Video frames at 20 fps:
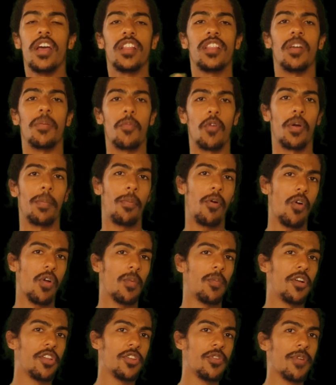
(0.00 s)
The more
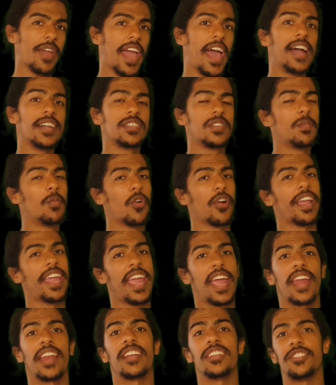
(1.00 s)
Pokemon you catch, the more
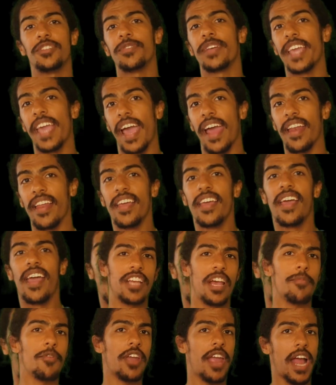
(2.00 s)
candies you get. Every
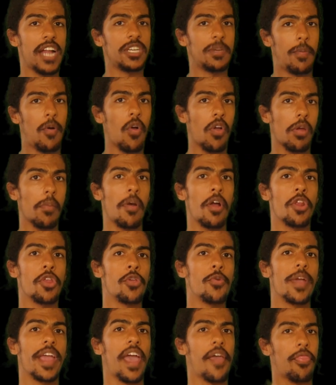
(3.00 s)
time you catch a Pokemon,
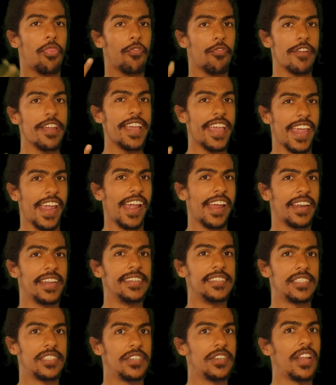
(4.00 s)
you get 3
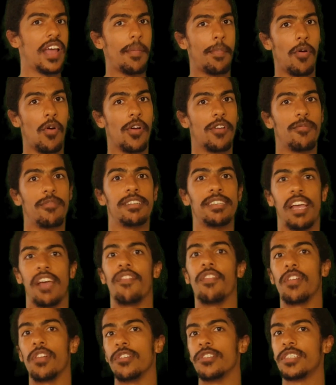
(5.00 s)
candies to that Pokemon's
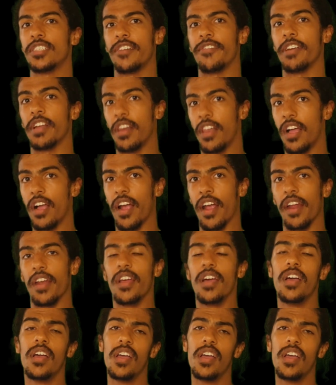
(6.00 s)
evolutionary line.